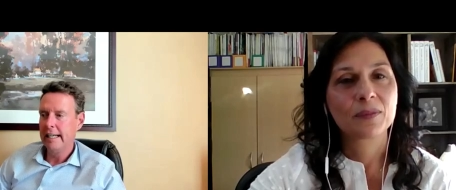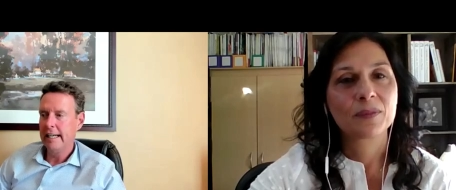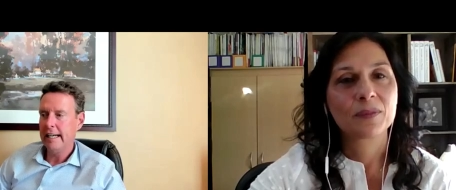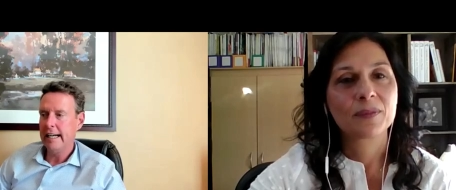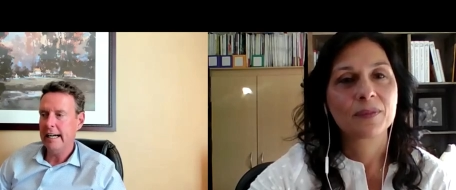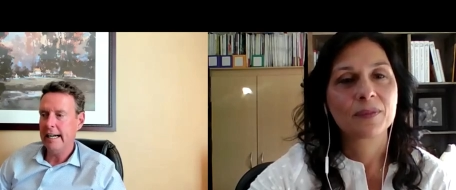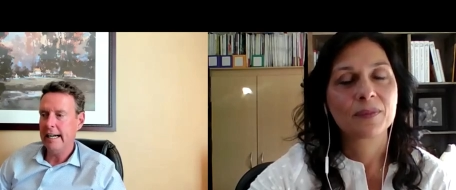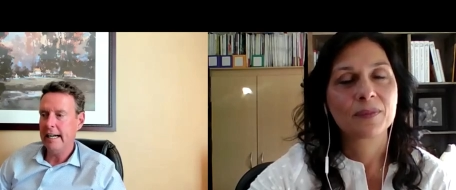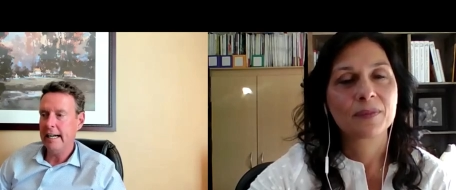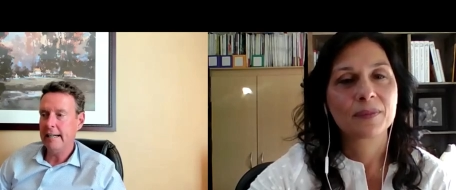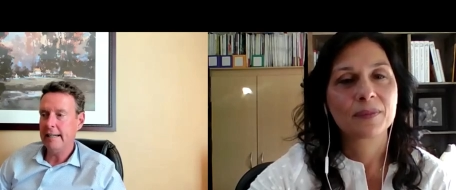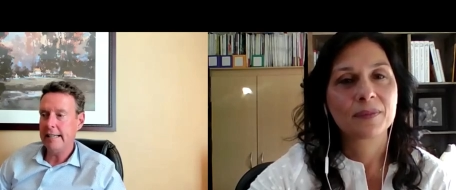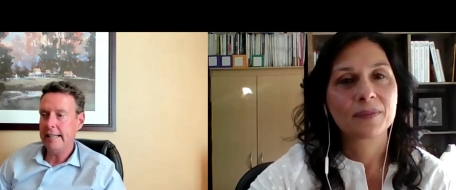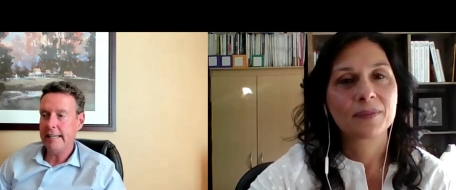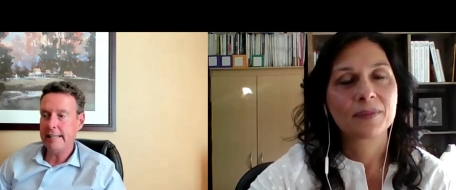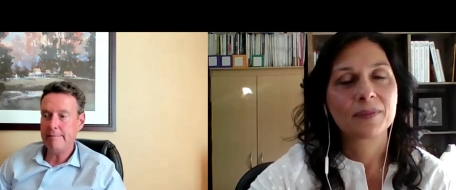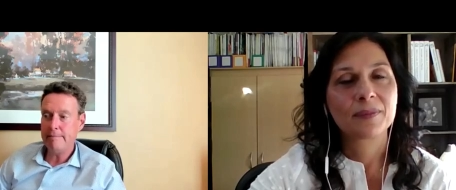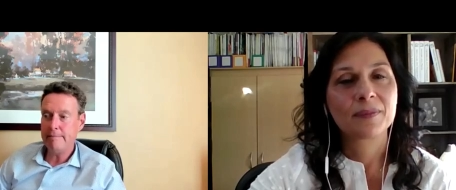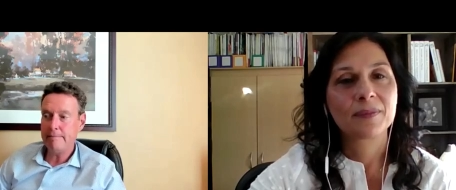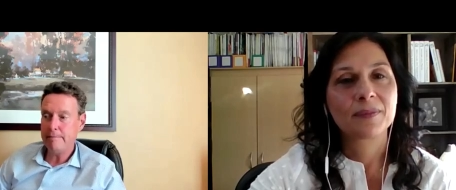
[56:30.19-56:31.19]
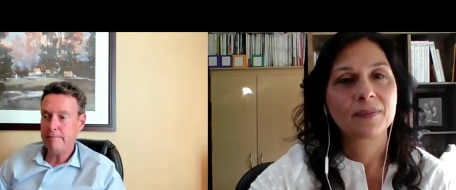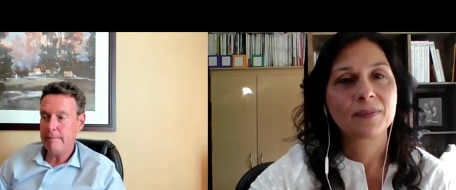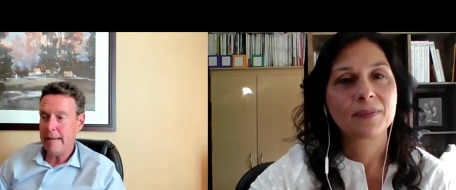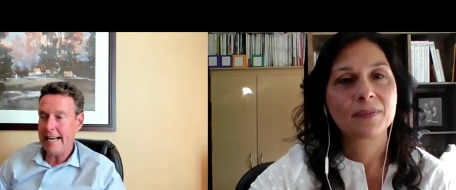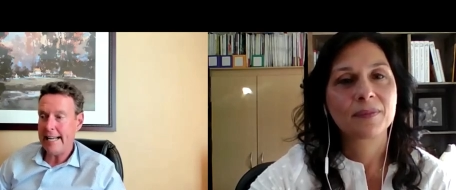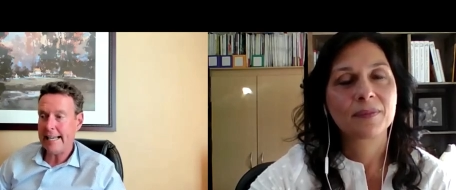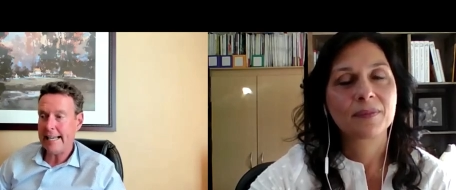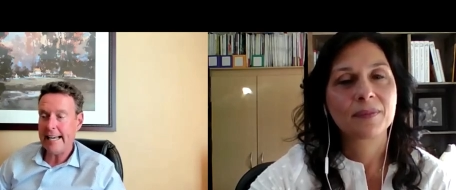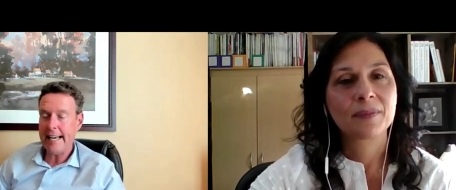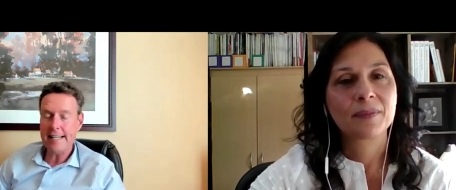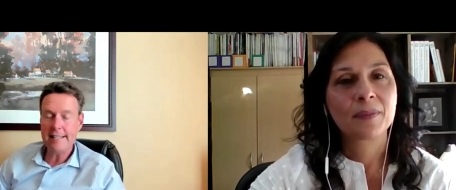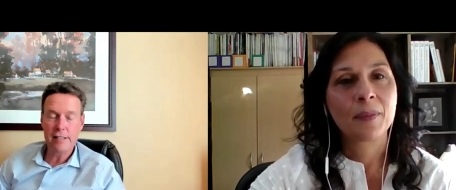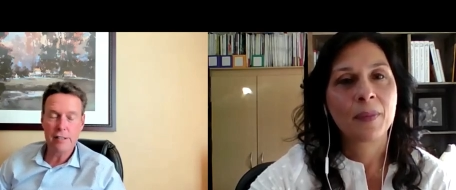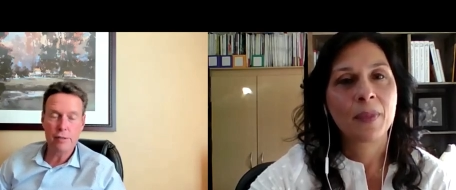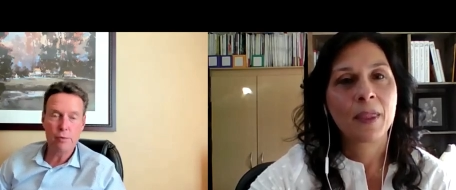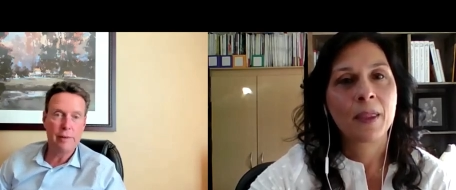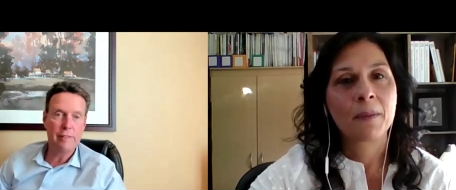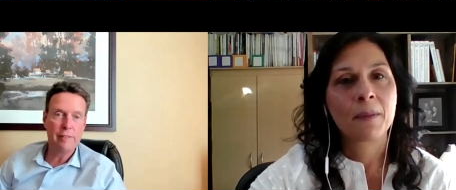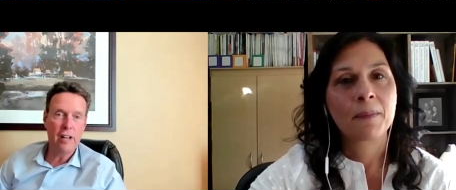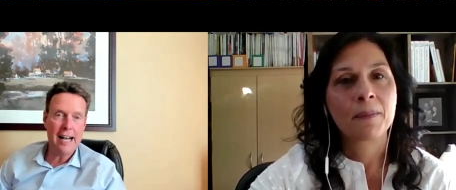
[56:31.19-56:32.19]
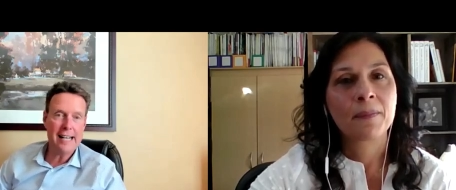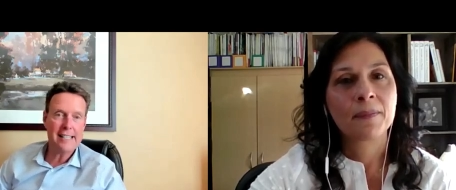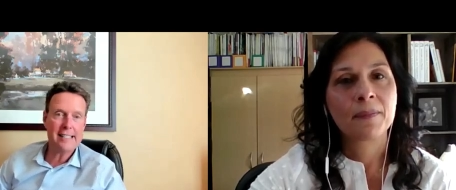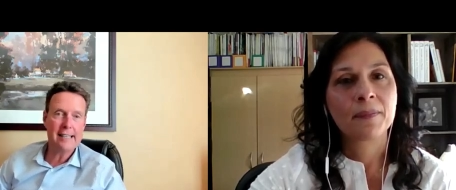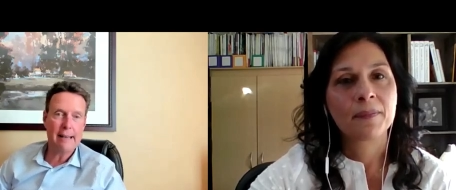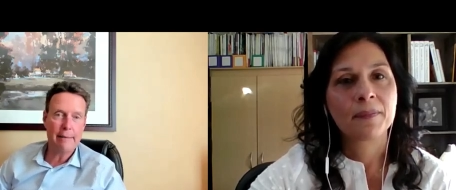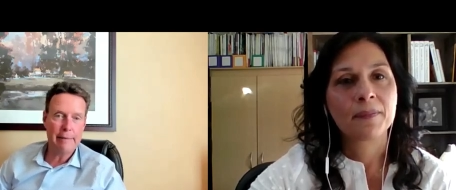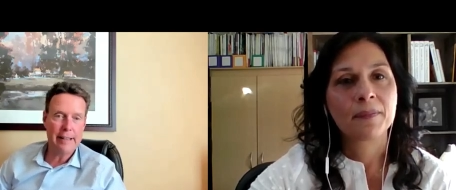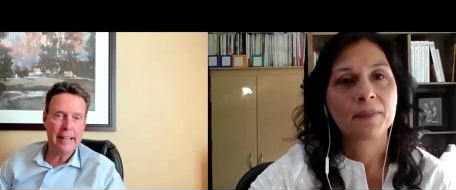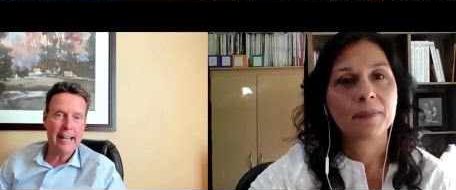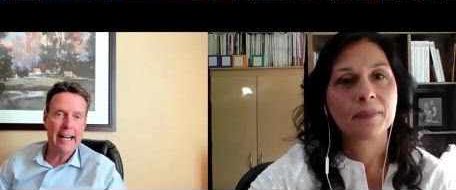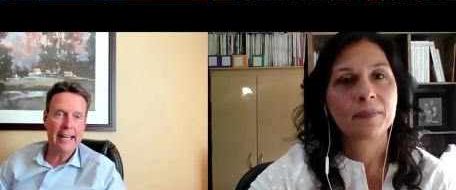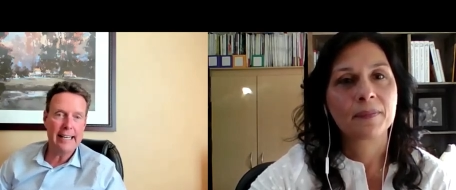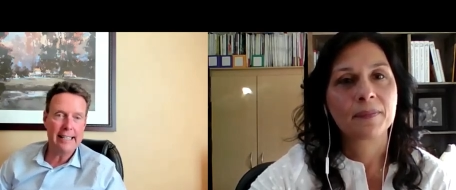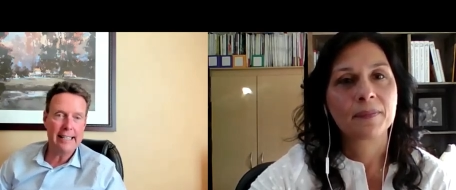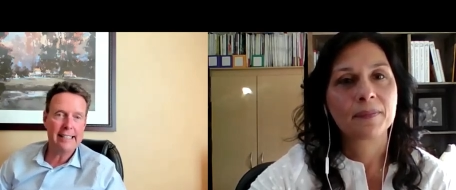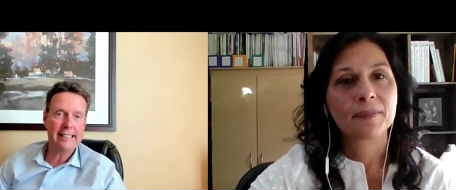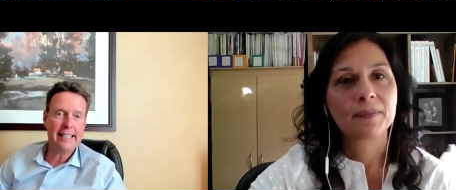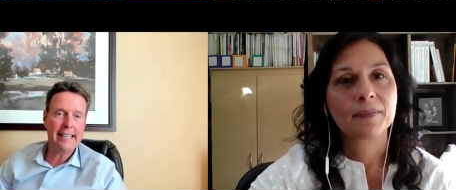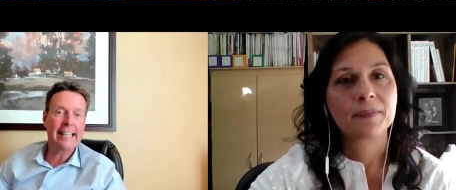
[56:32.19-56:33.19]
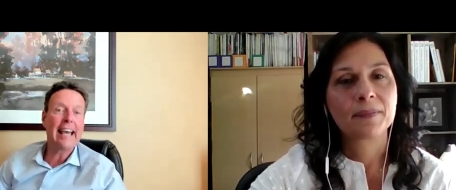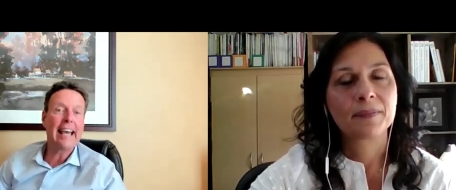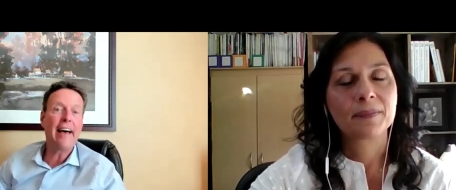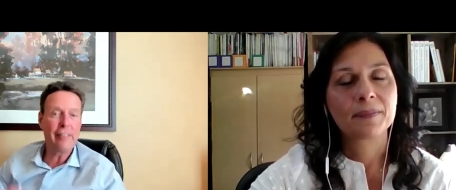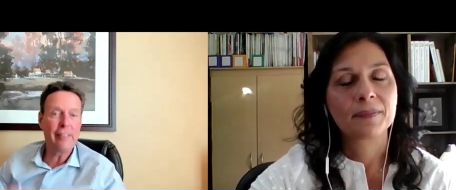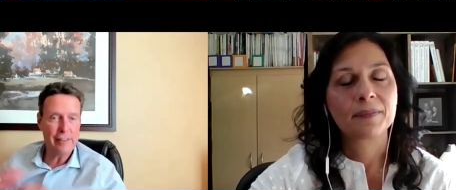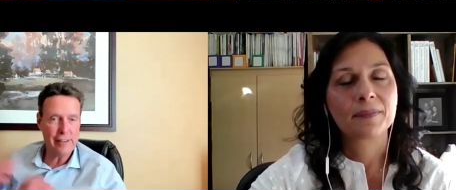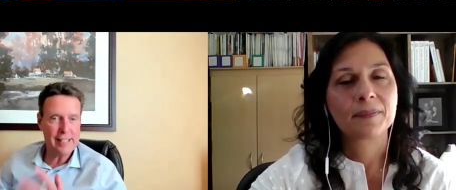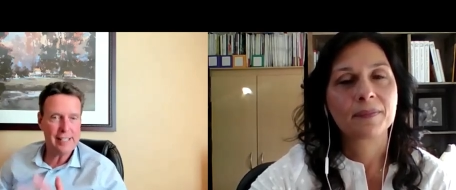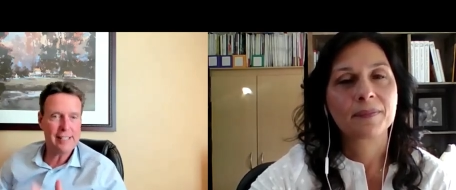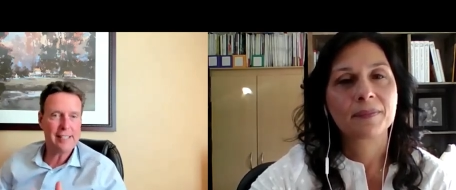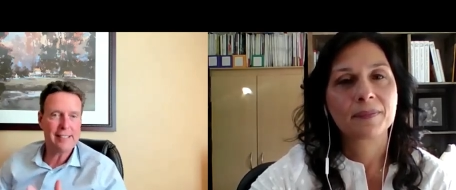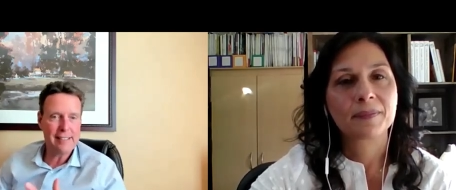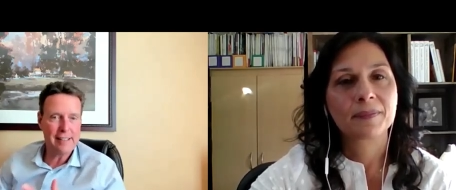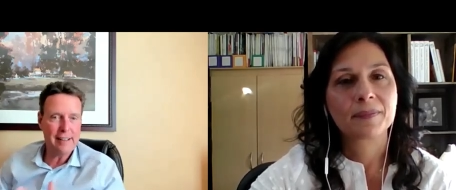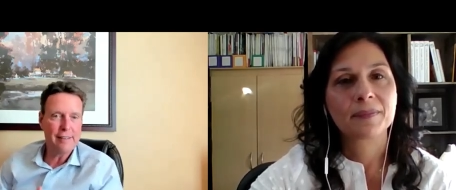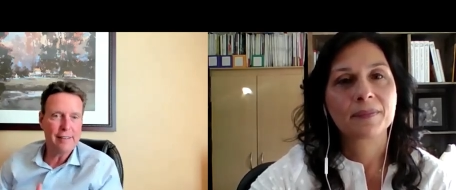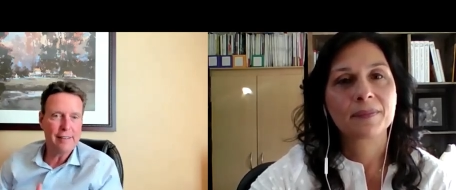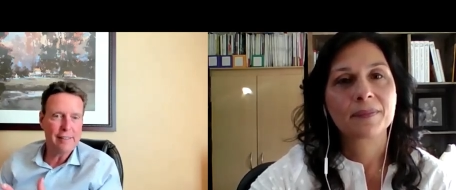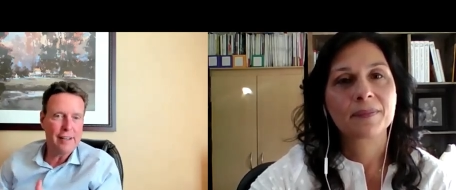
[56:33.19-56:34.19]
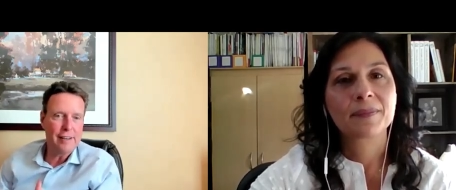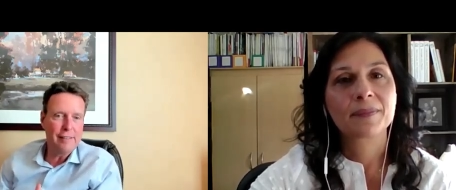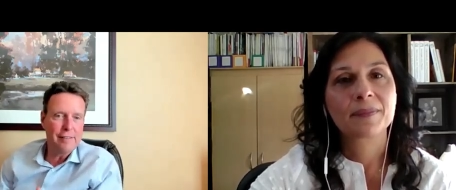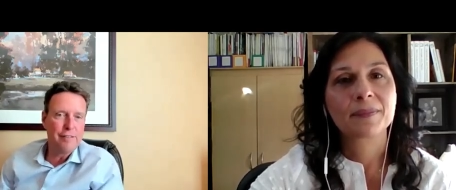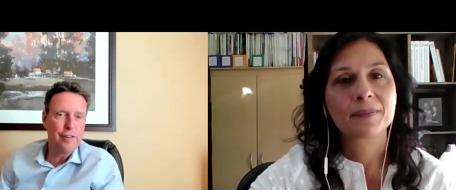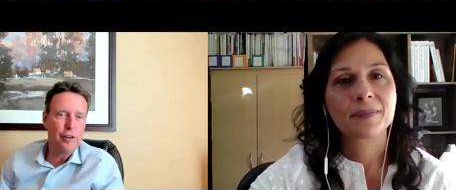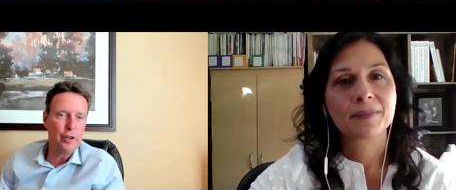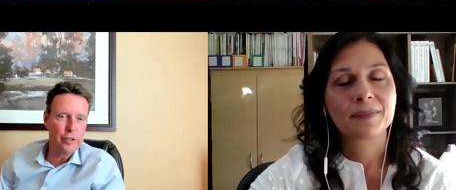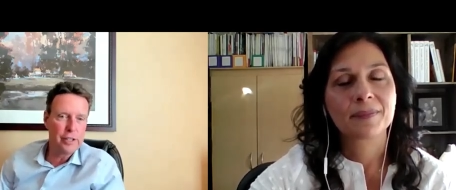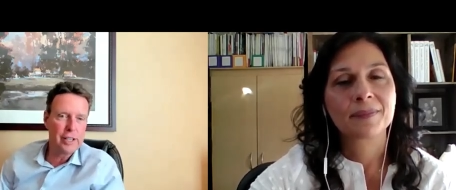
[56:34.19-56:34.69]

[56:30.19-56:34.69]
Speaker 1: Uh, in many cases, we've lost some of that togetherness that that food